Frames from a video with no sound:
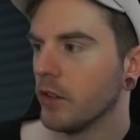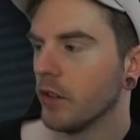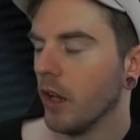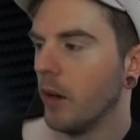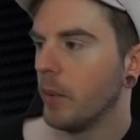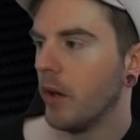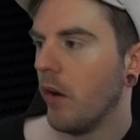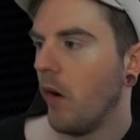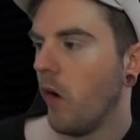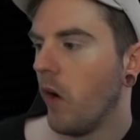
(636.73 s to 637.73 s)
Slip.
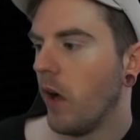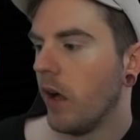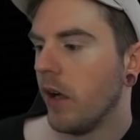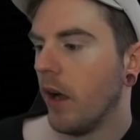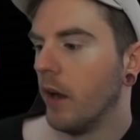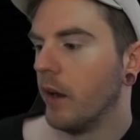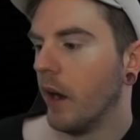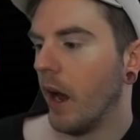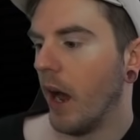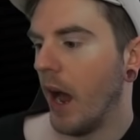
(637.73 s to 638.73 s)

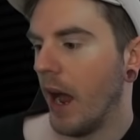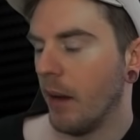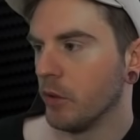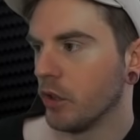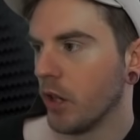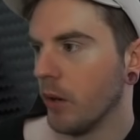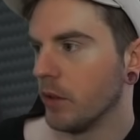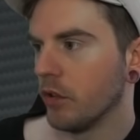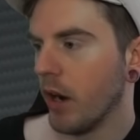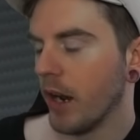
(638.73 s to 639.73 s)
I am just
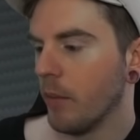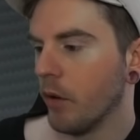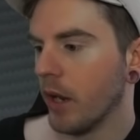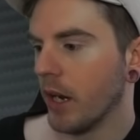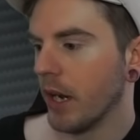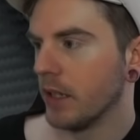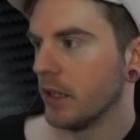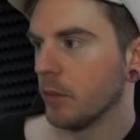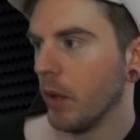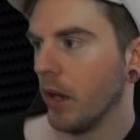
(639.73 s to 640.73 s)
going to try and get money in
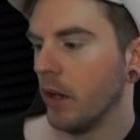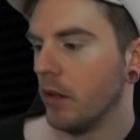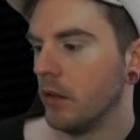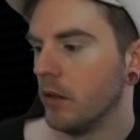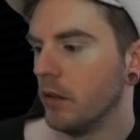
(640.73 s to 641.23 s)
against this player.